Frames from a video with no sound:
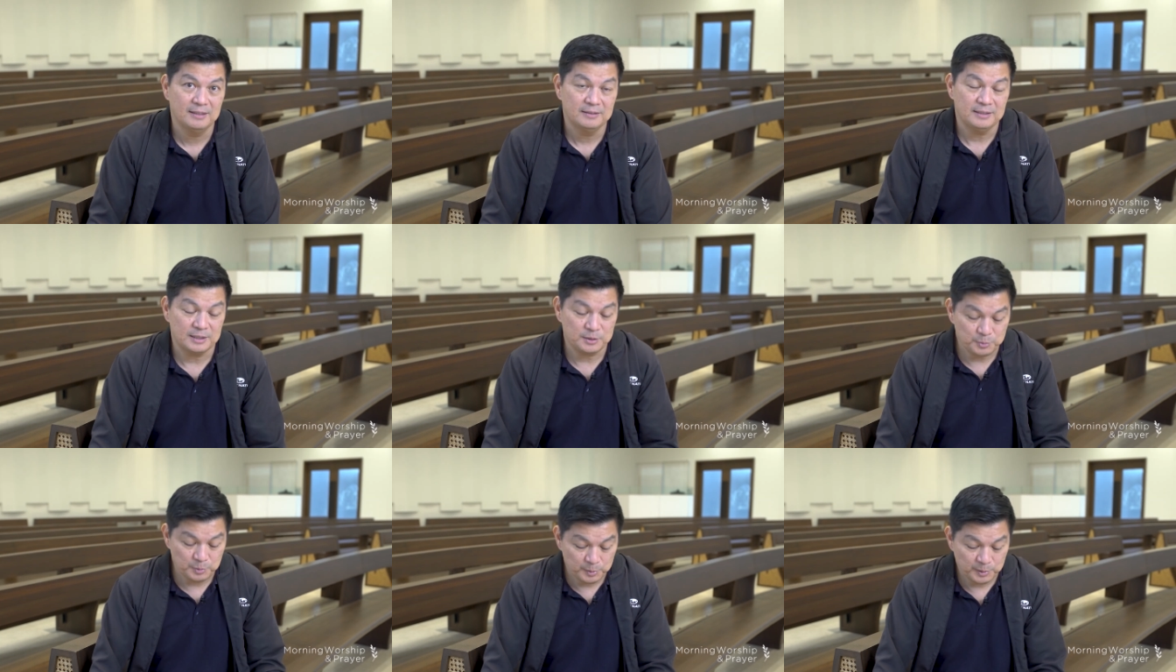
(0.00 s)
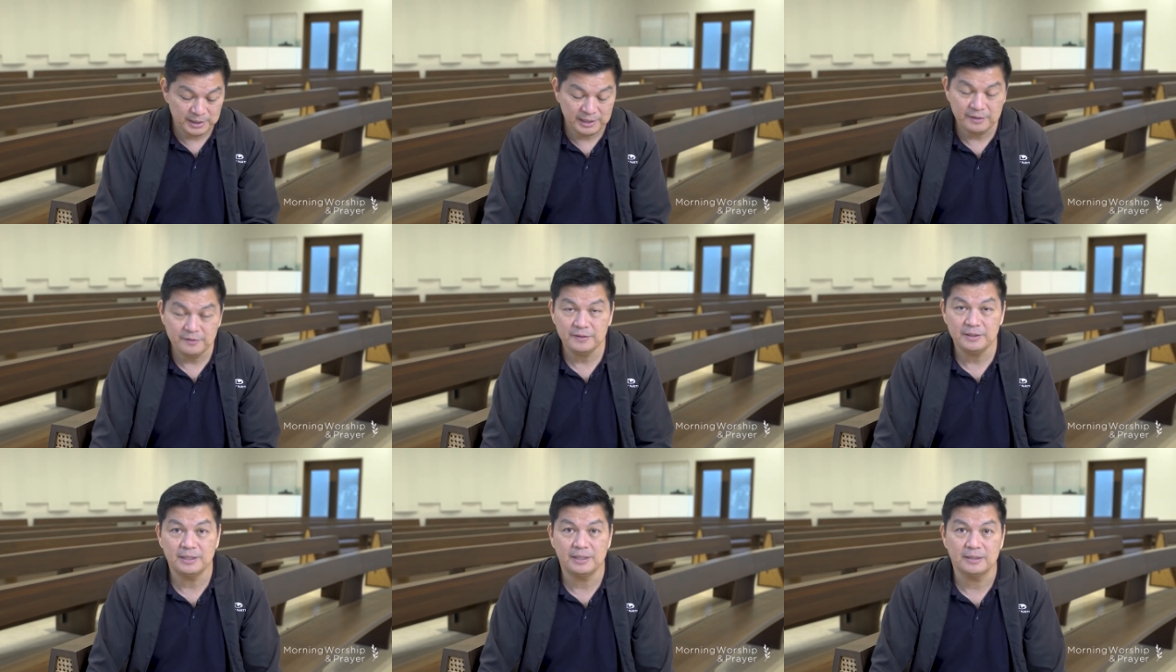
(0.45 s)
That's what we're
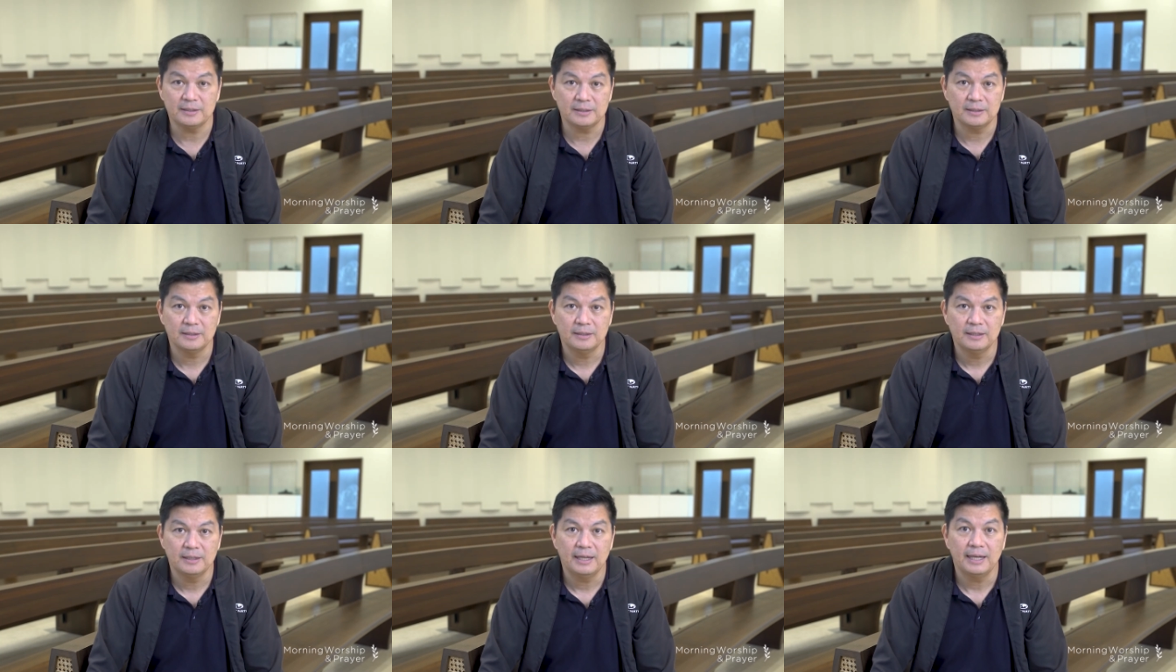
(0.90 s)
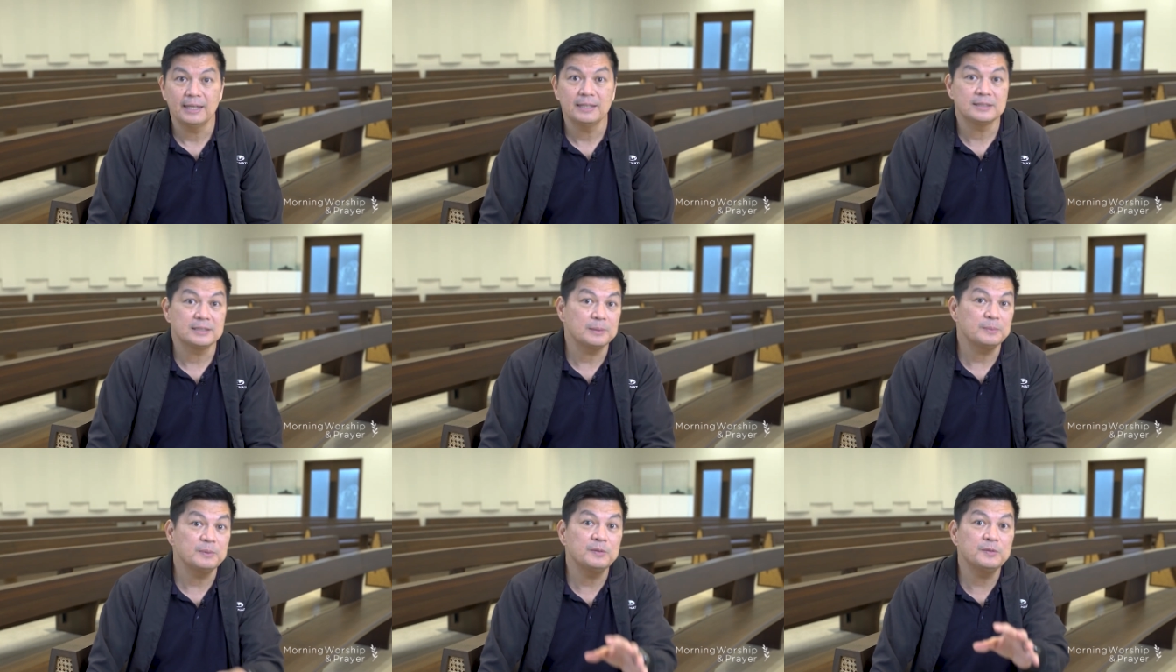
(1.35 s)
given here.
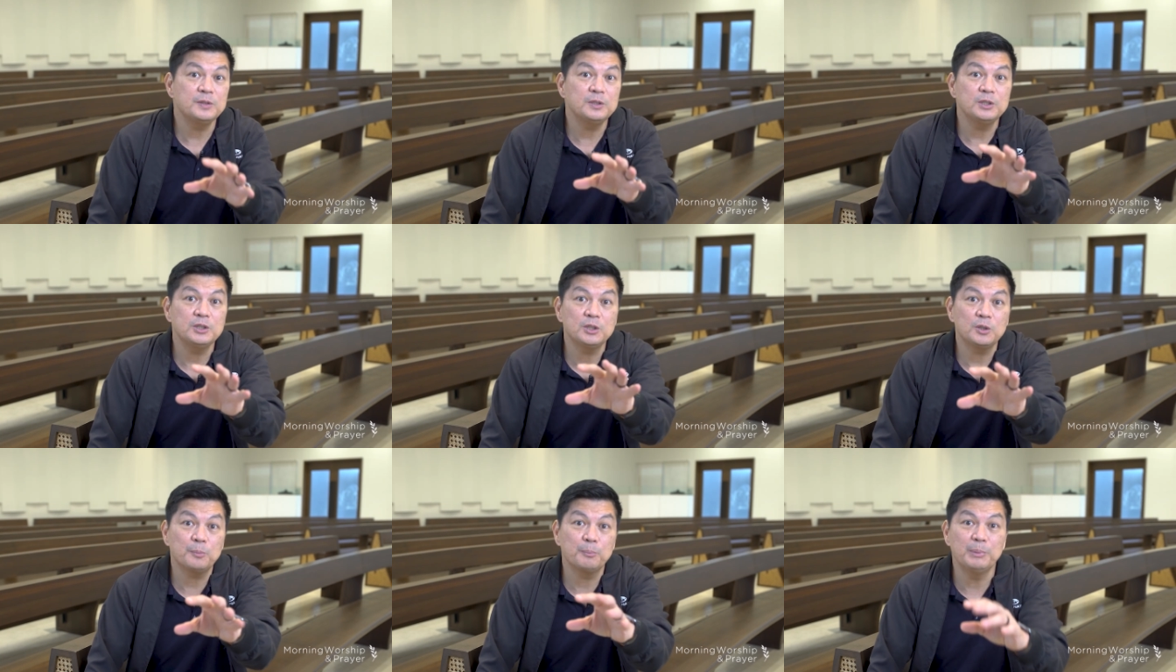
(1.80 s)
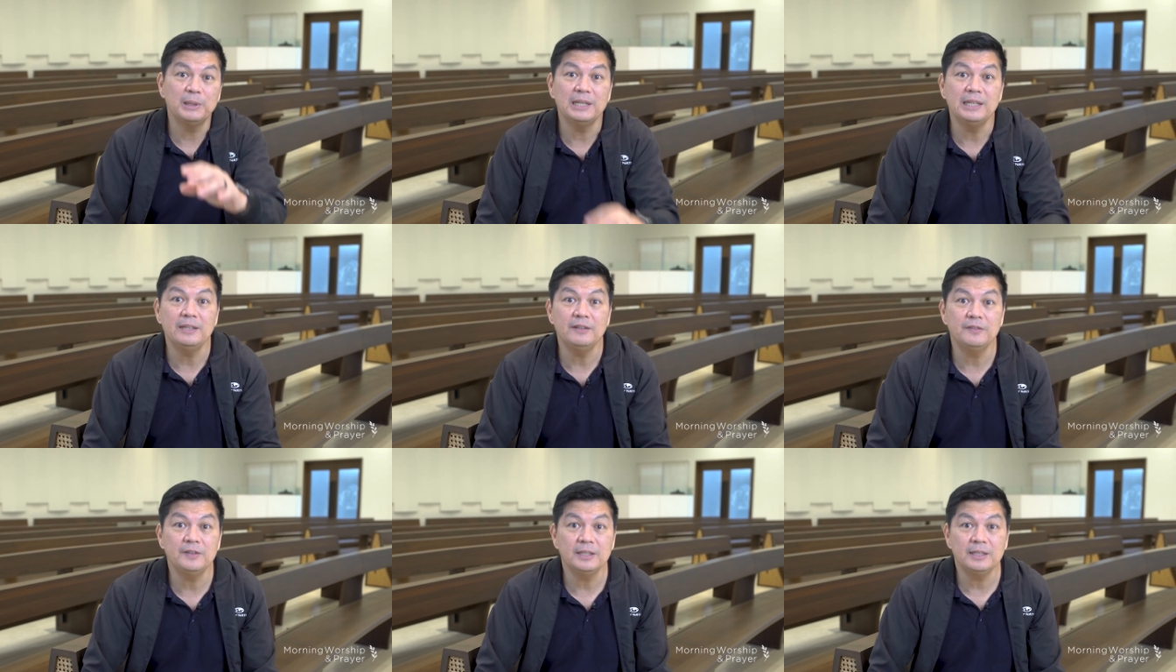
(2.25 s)
And some of you, you're
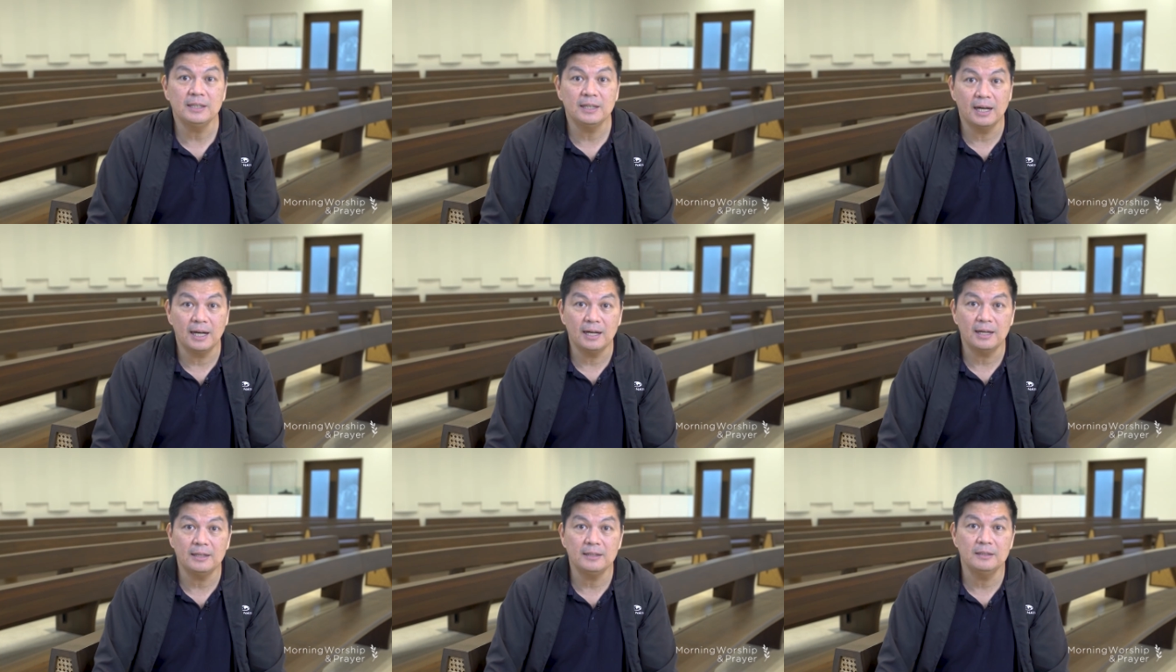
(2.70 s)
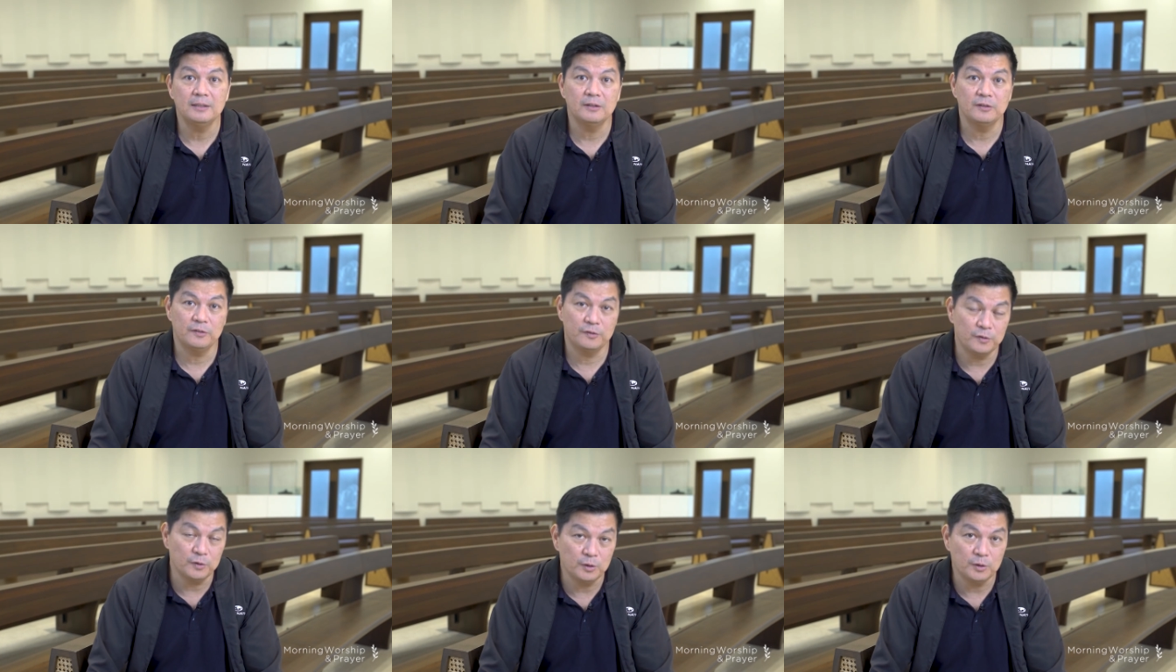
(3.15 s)
believing God
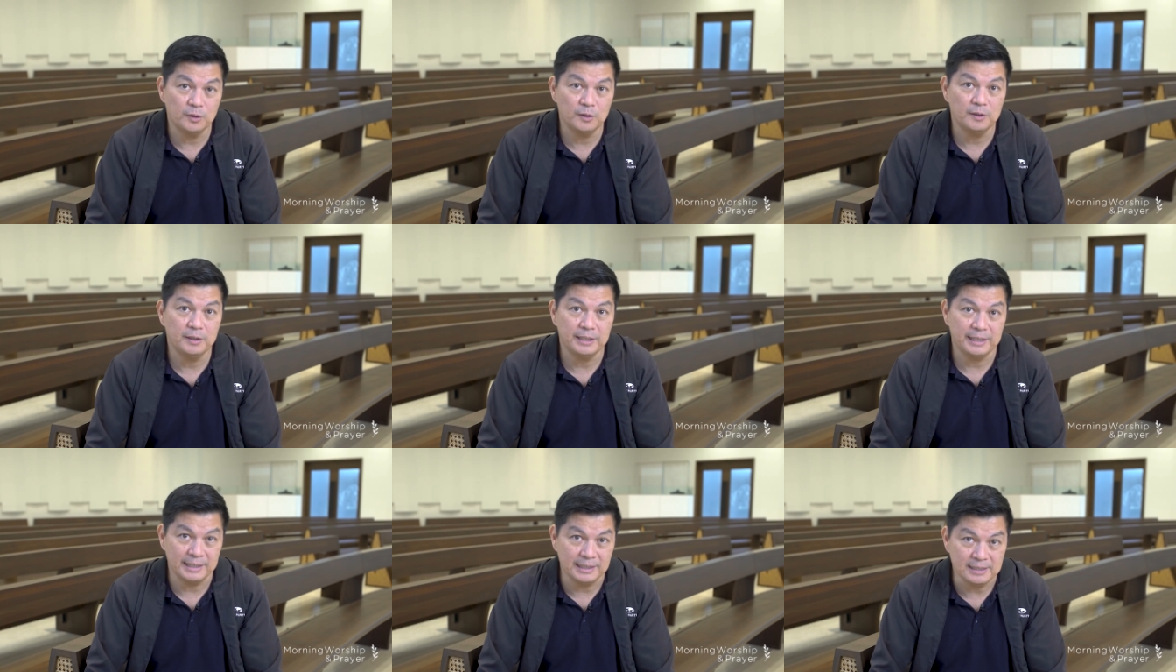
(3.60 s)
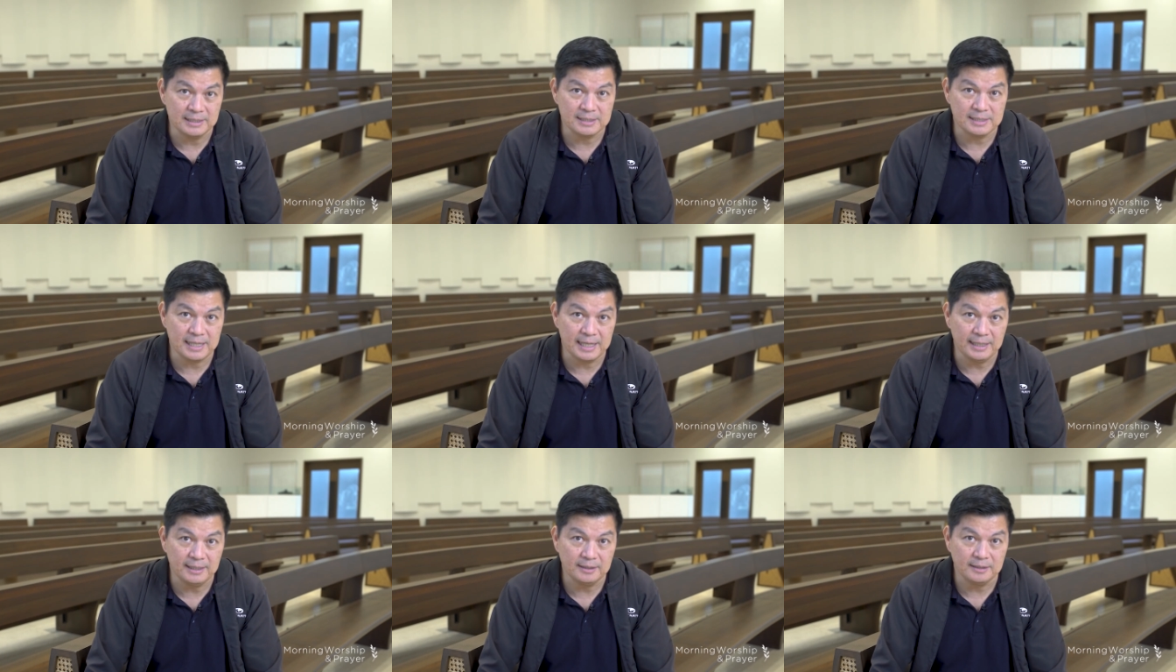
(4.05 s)
for
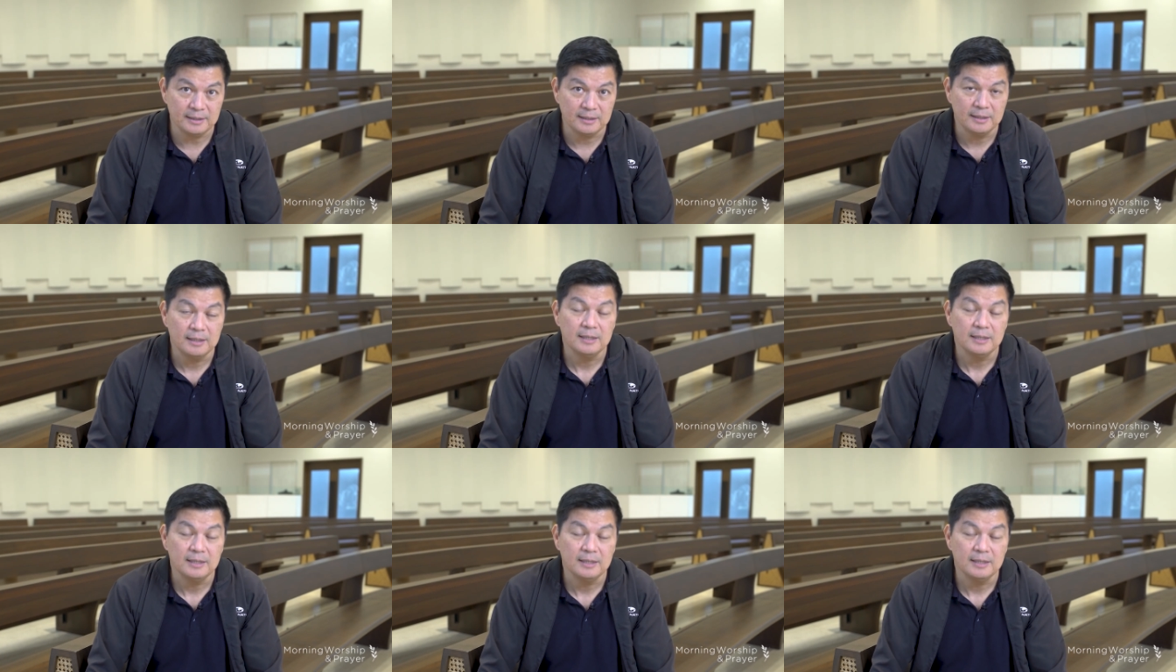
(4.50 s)
insight.